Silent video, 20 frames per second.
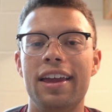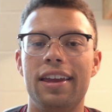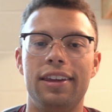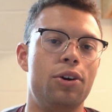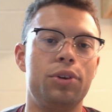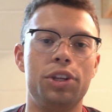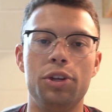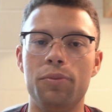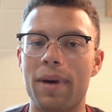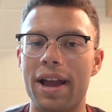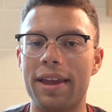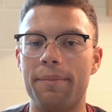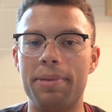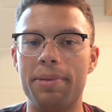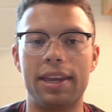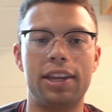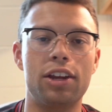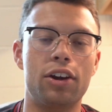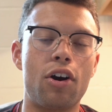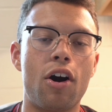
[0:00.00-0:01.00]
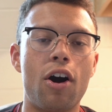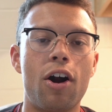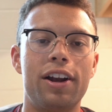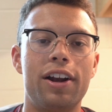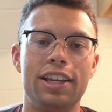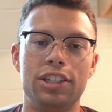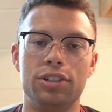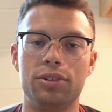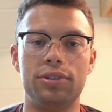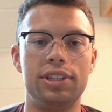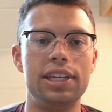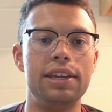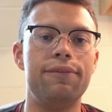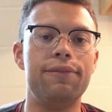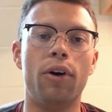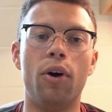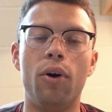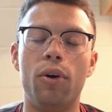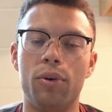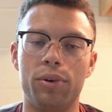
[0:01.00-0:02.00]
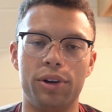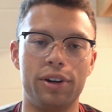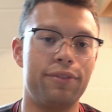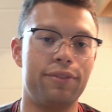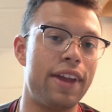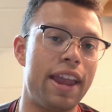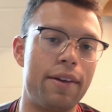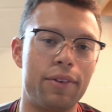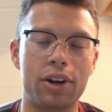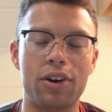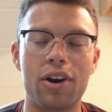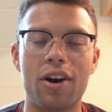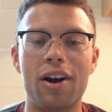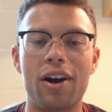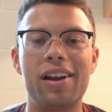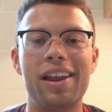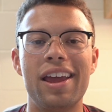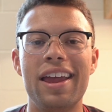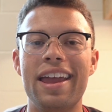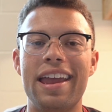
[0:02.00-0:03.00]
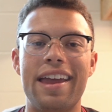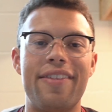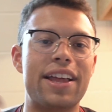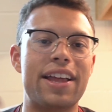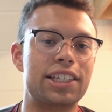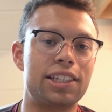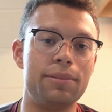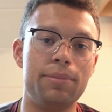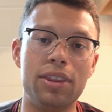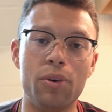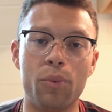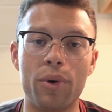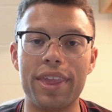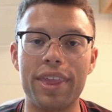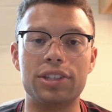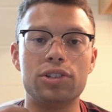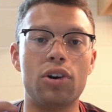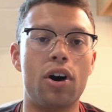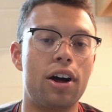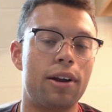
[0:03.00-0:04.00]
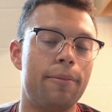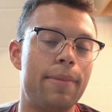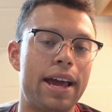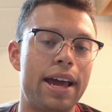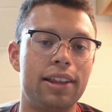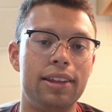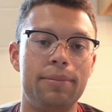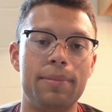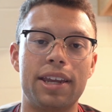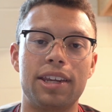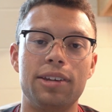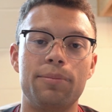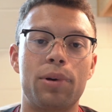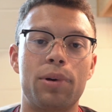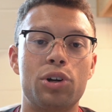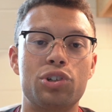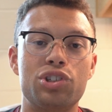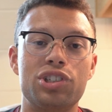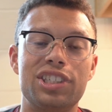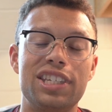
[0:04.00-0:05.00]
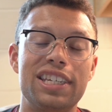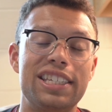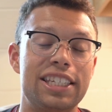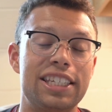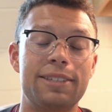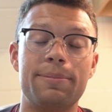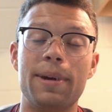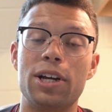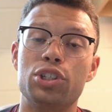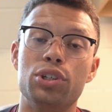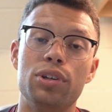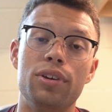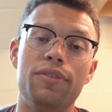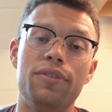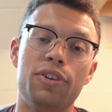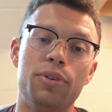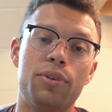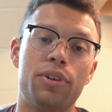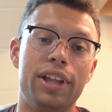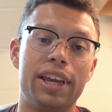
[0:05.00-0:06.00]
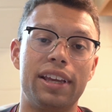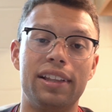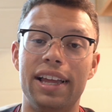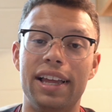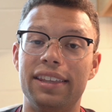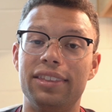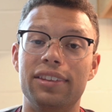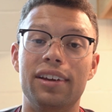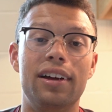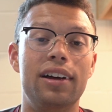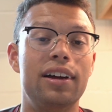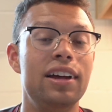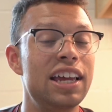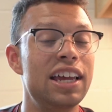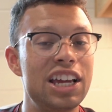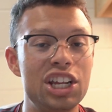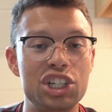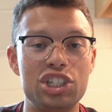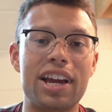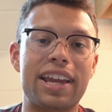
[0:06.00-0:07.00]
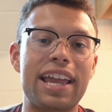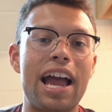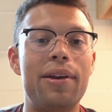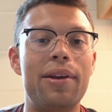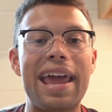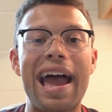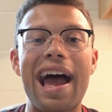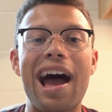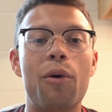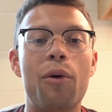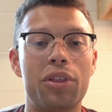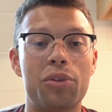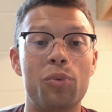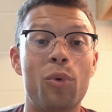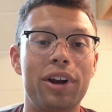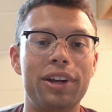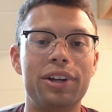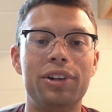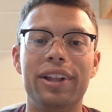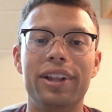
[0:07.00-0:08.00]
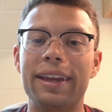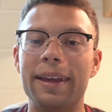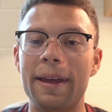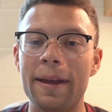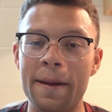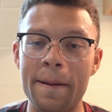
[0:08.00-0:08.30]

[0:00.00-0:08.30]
you might pick your card as your default or your favorite card, and that's gonna be the one that's automatically making purchases, especially if you click like the checkout now with one click.